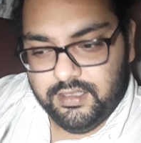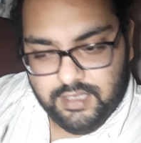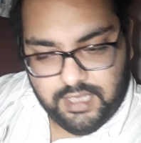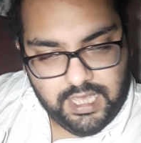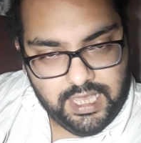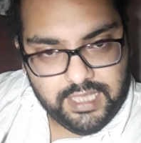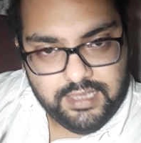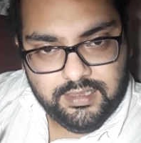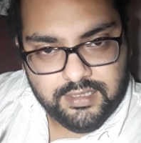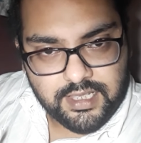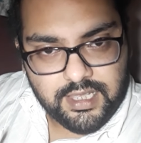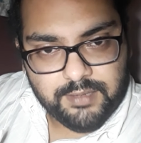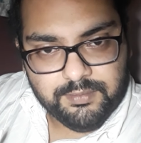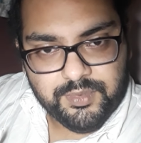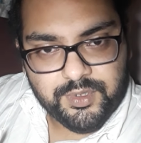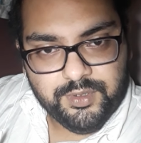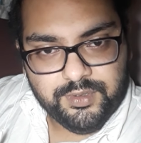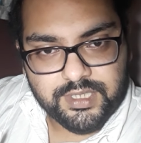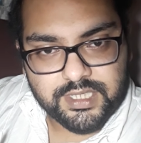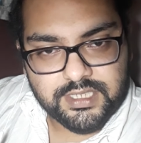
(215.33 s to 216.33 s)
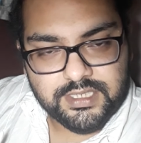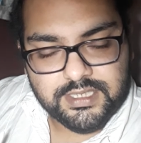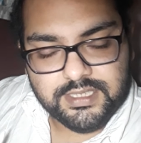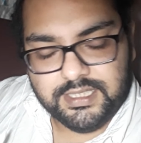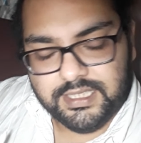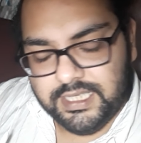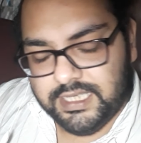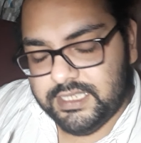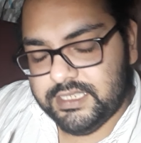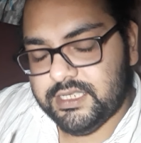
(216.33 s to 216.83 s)
I'll come to this
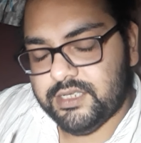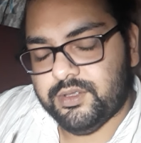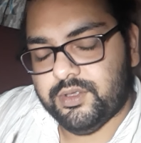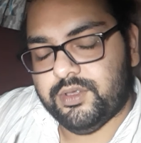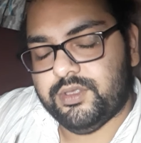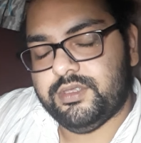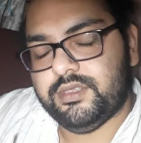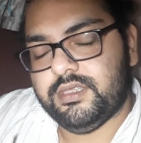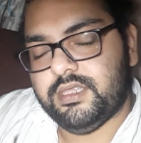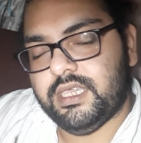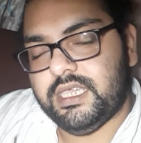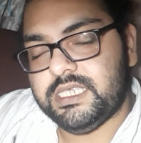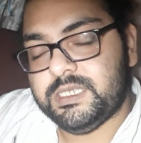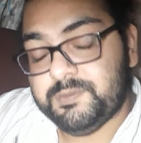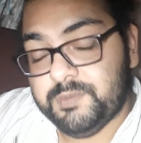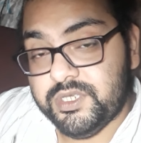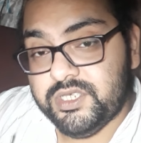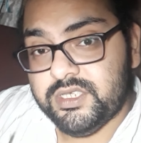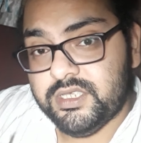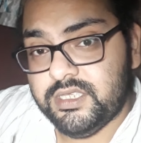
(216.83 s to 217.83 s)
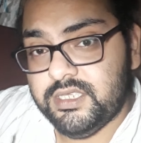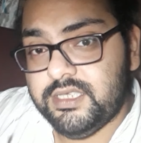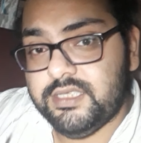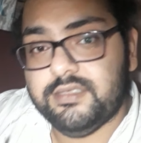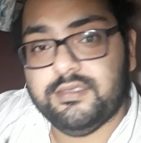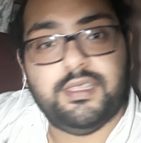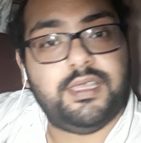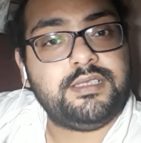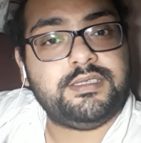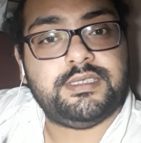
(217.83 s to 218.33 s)
later on, especially
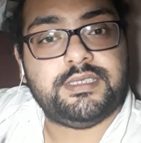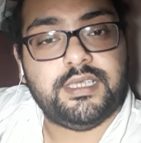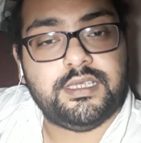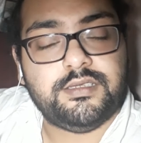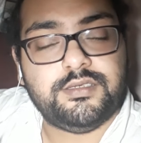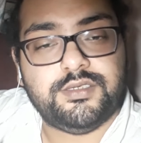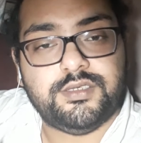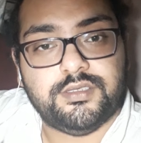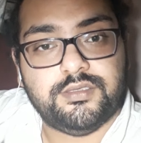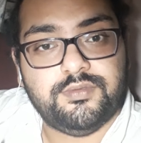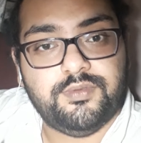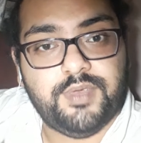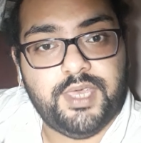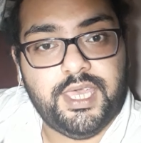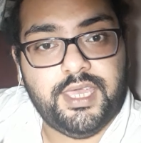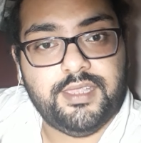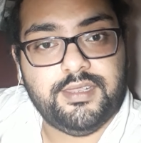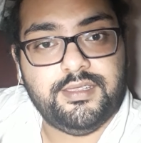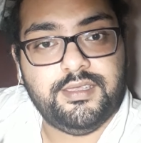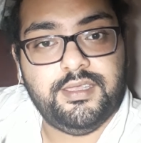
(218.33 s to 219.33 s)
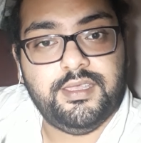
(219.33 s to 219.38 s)
in that section where